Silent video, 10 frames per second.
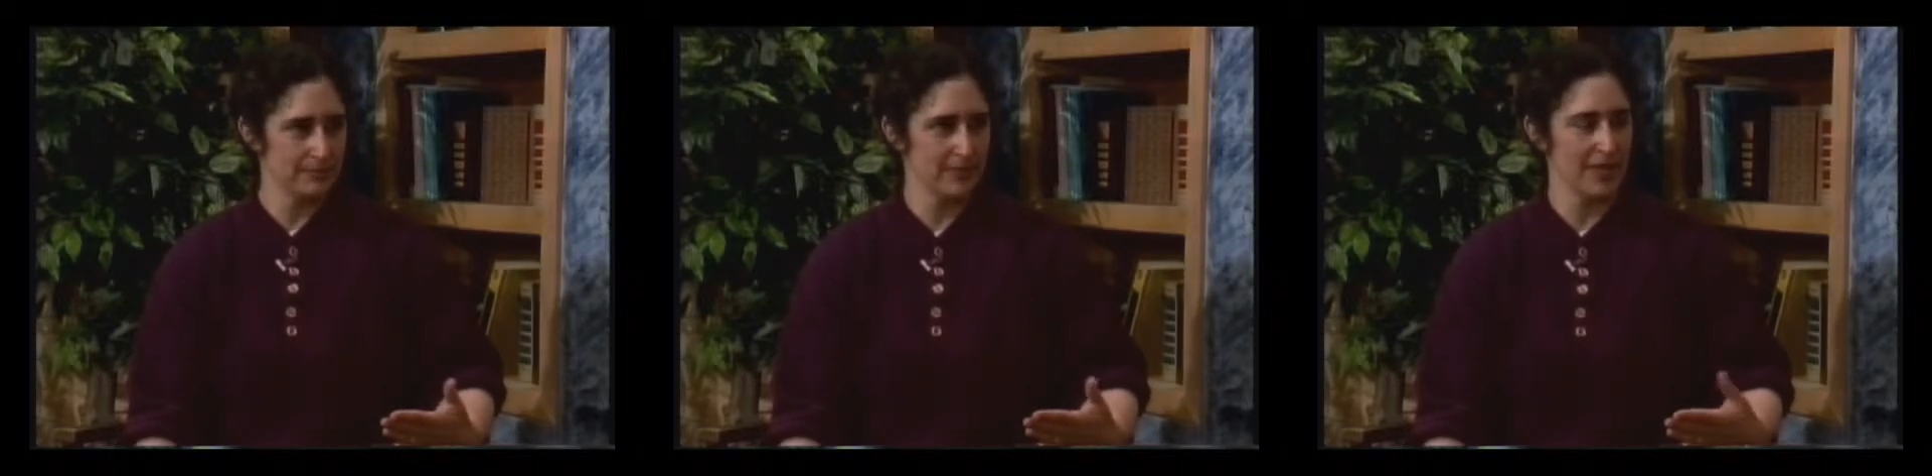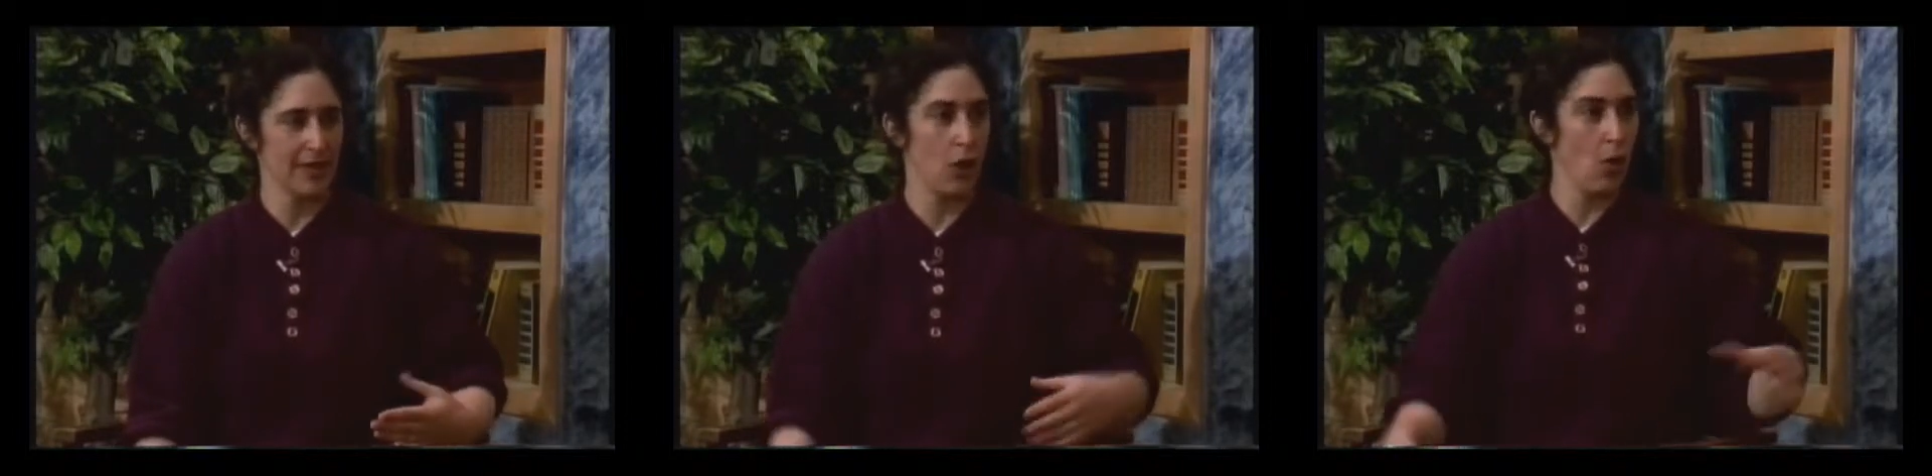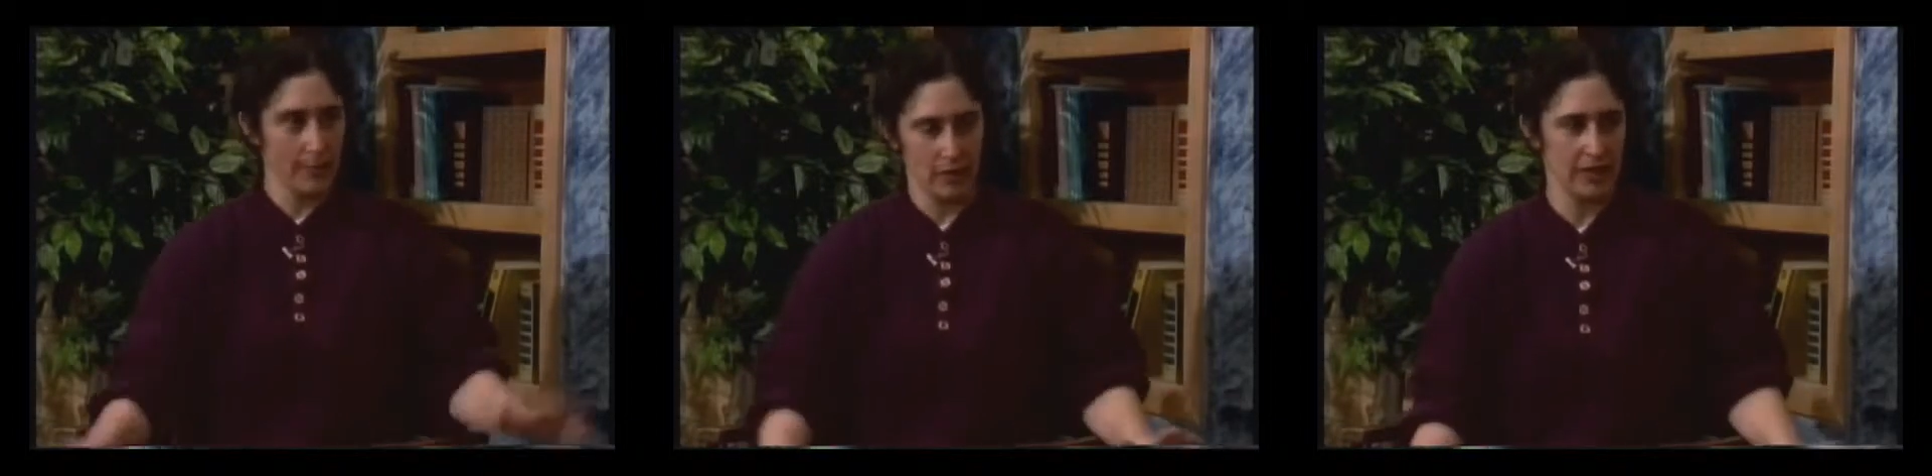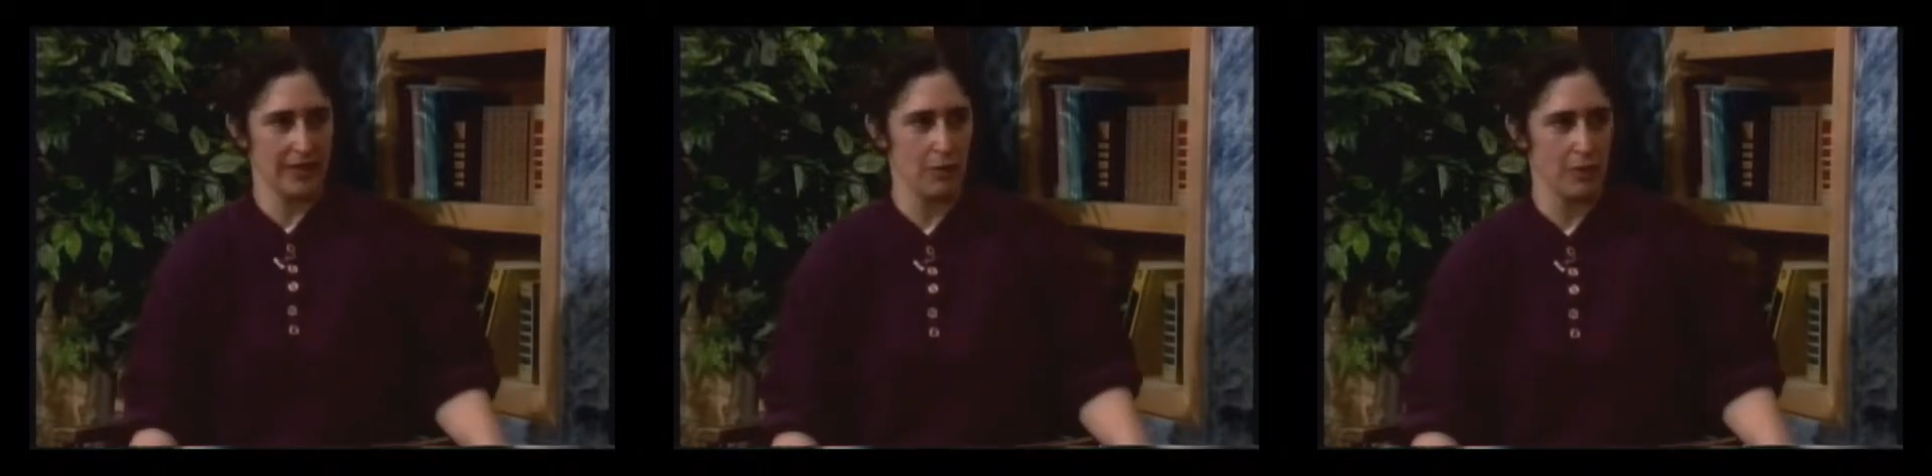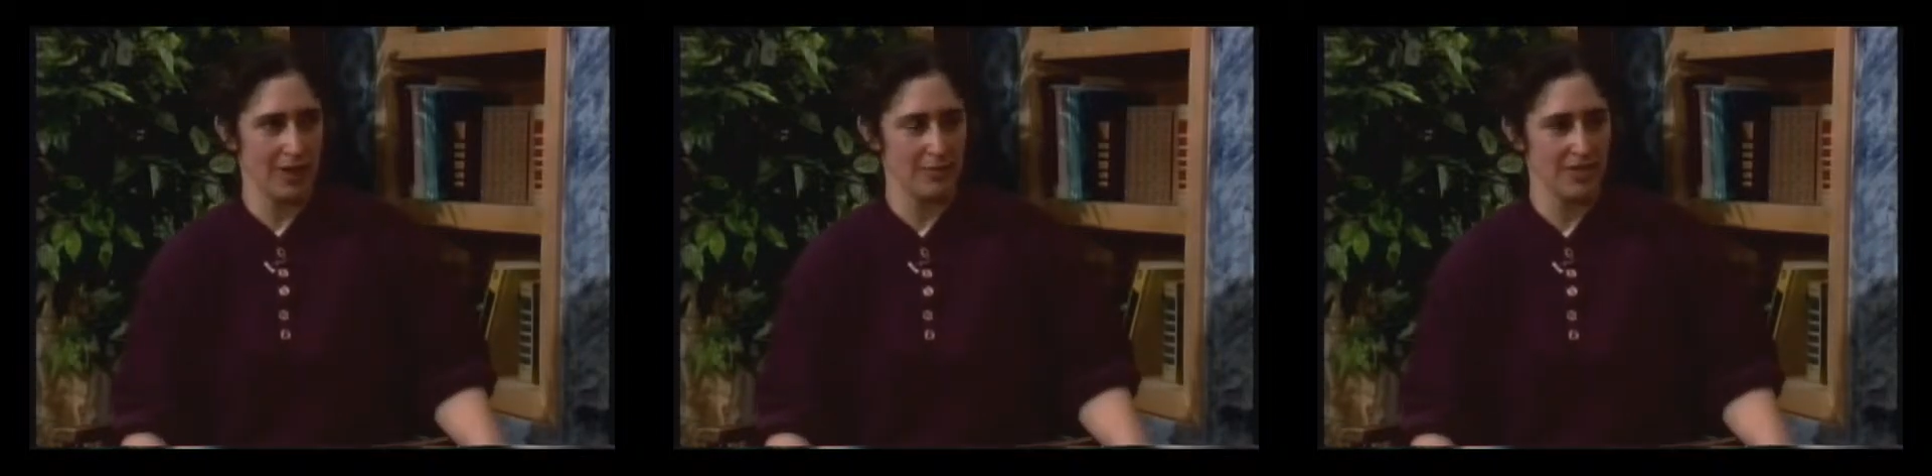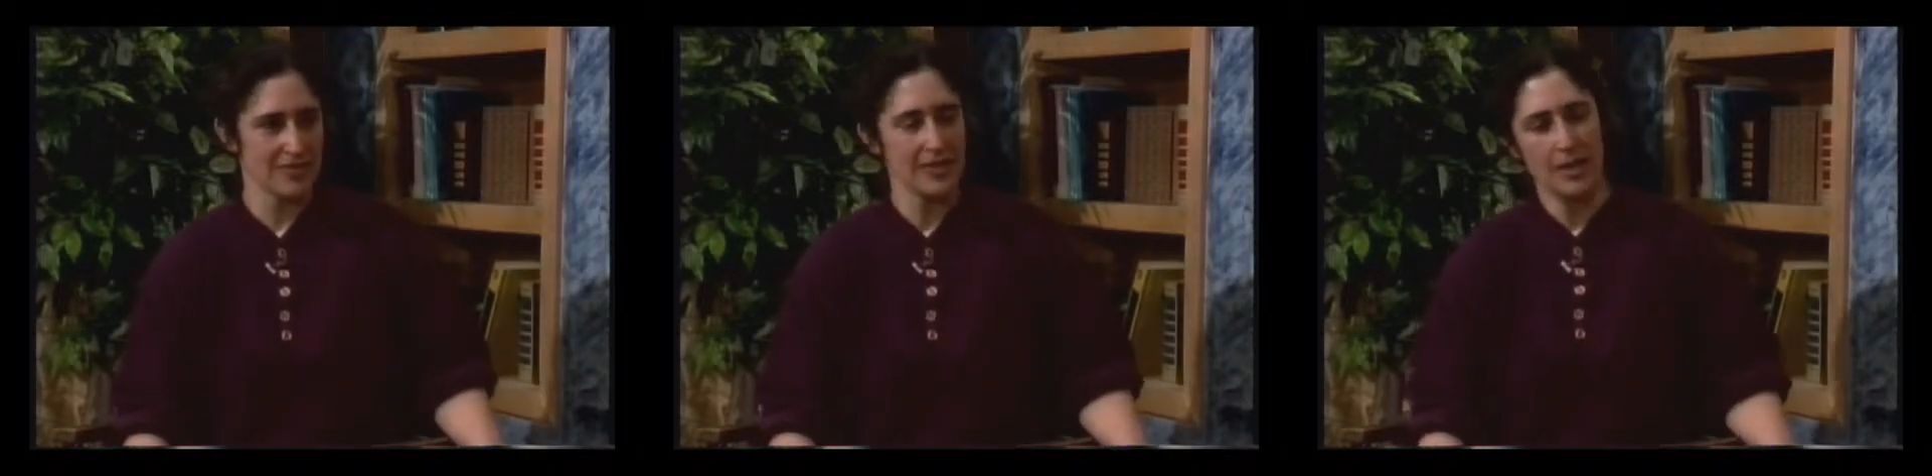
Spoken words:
They think, oh, I'm going to get rabies.